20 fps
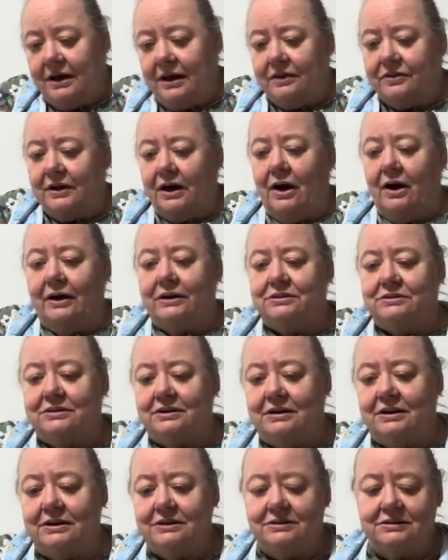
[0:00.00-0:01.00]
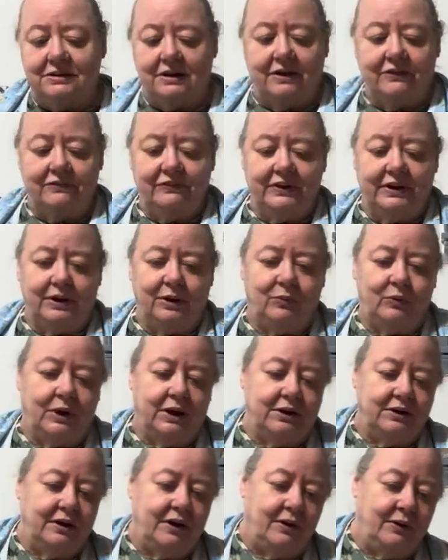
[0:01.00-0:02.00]
The icing and stuff anyway,
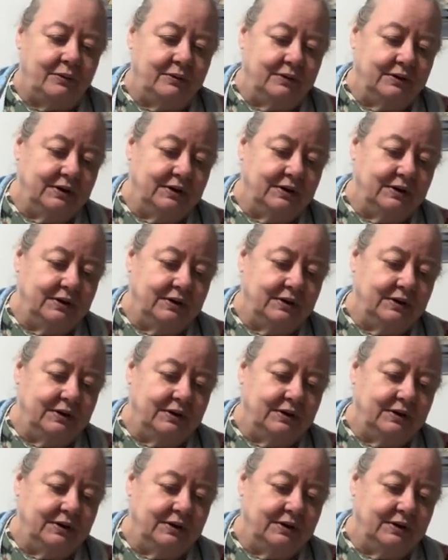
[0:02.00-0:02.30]
y'all.